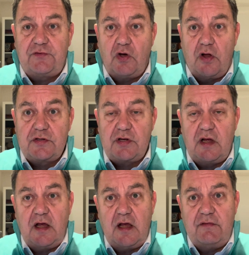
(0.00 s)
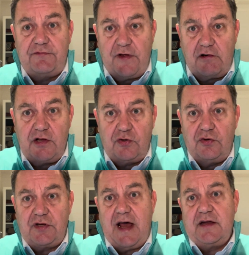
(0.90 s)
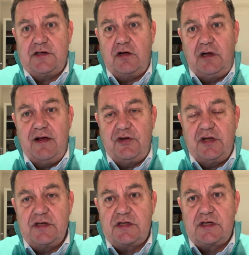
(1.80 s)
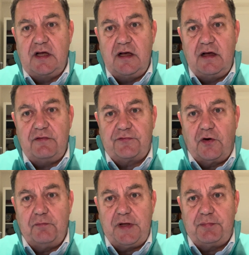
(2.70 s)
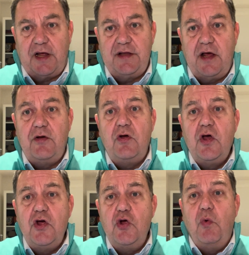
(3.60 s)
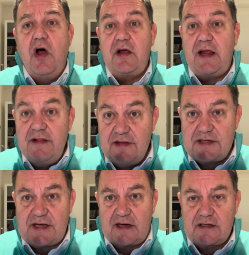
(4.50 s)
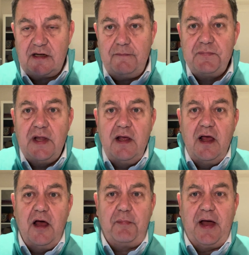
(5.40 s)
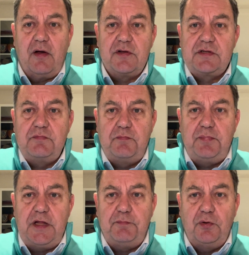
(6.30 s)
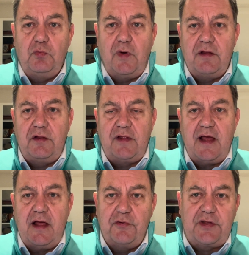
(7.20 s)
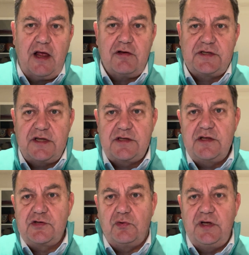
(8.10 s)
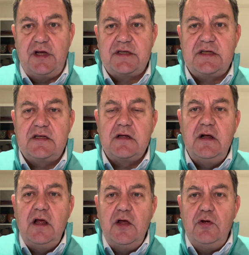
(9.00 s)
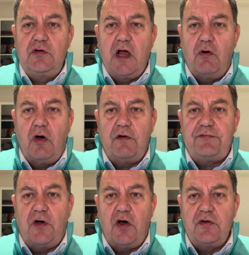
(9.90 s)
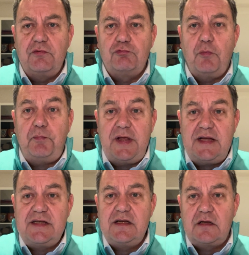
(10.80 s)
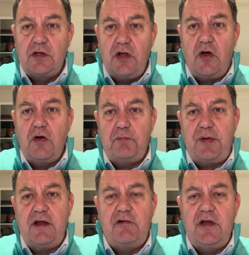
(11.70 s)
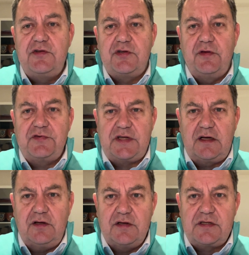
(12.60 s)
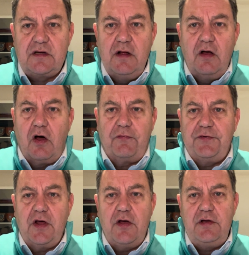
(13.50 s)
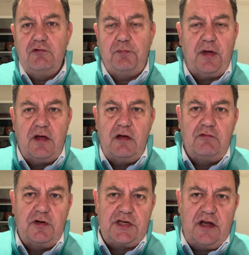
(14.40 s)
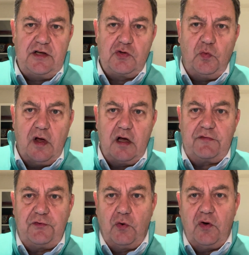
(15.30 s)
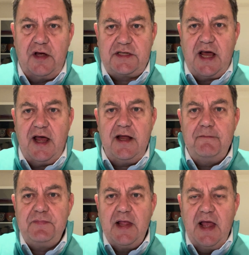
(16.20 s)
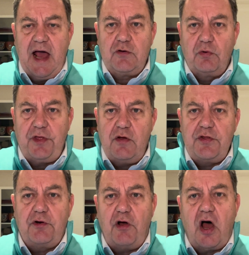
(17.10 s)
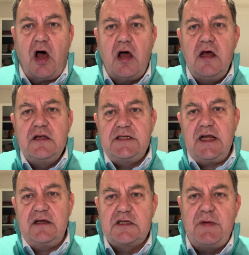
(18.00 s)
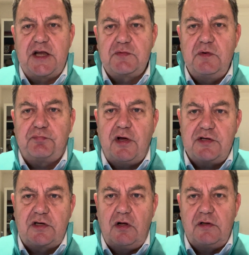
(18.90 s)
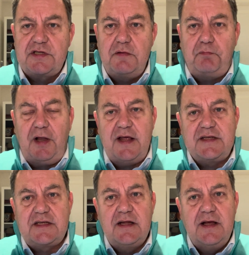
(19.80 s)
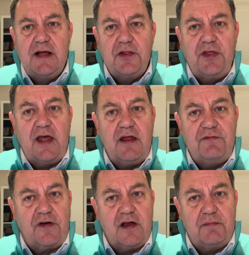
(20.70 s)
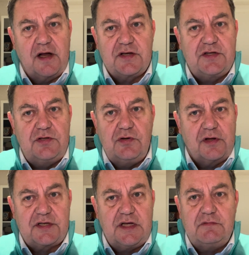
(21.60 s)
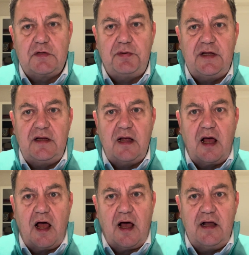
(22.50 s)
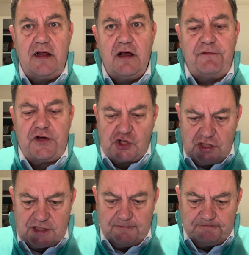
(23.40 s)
got very good anecdotal evidence from people I know who work in the sector about people, whether they're healthcare assistants or nurses, who go off on repeated long periods of sickness, often only returning to work for a day. And although there are sickness management protocols in place, they very much do not seem to be highly efficient.